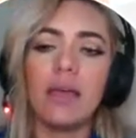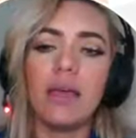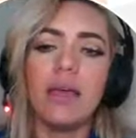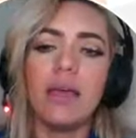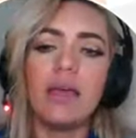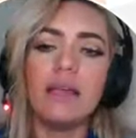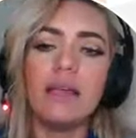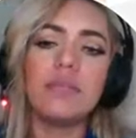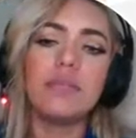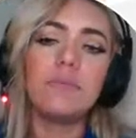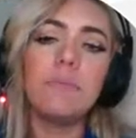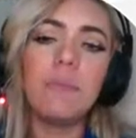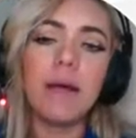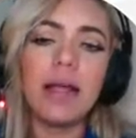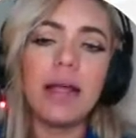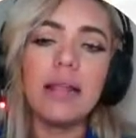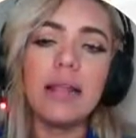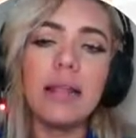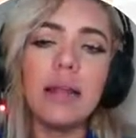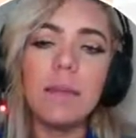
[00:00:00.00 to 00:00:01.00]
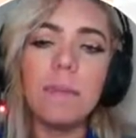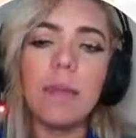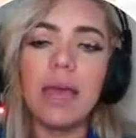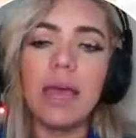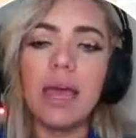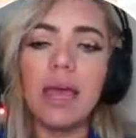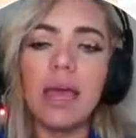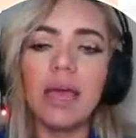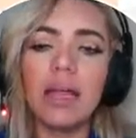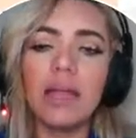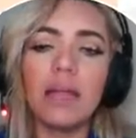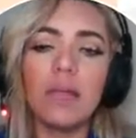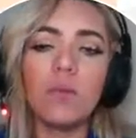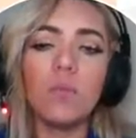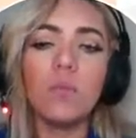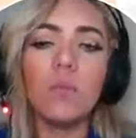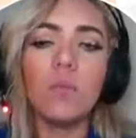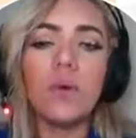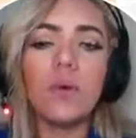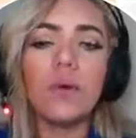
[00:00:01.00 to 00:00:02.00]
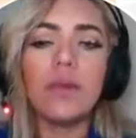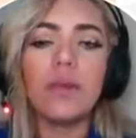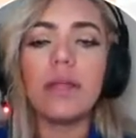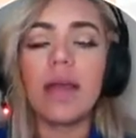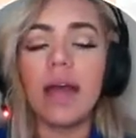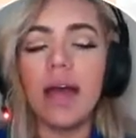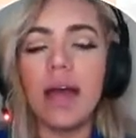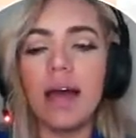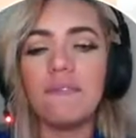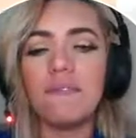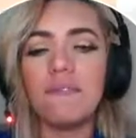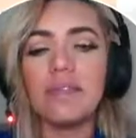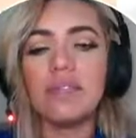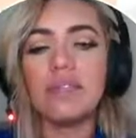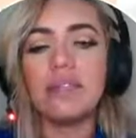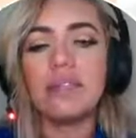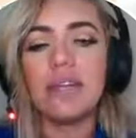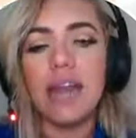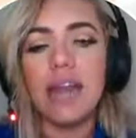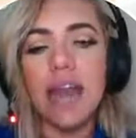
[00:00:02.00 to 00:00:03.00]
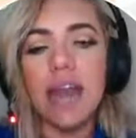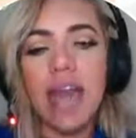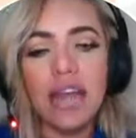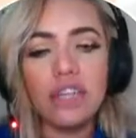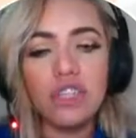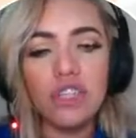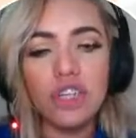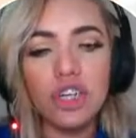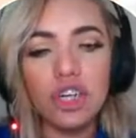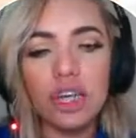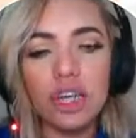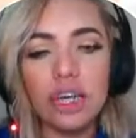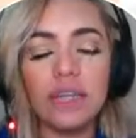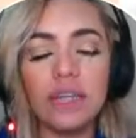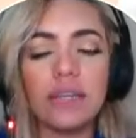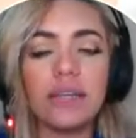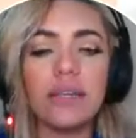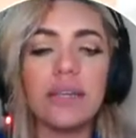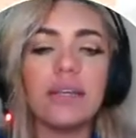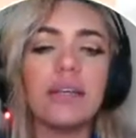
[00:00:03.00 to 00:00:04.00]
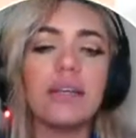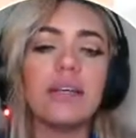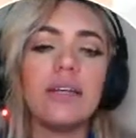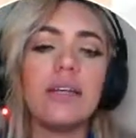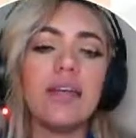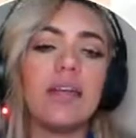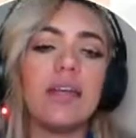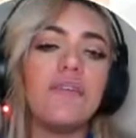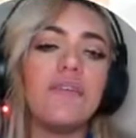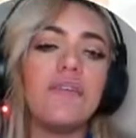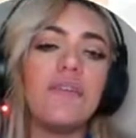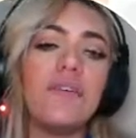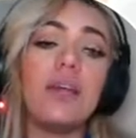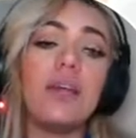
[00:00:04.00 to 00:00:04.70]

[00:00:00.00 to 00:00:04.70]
Spider-Man would have snatched the infinite